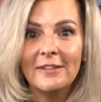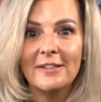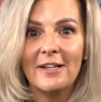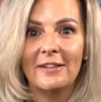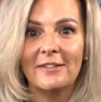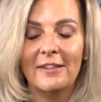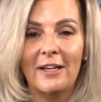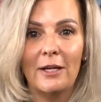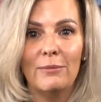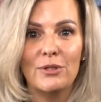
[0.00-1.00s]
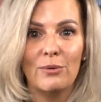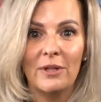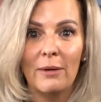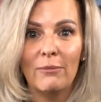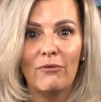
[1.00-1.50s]
contested game between
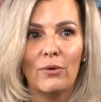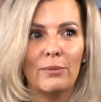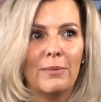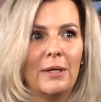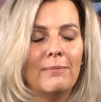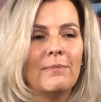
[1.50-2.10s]
them and Formby.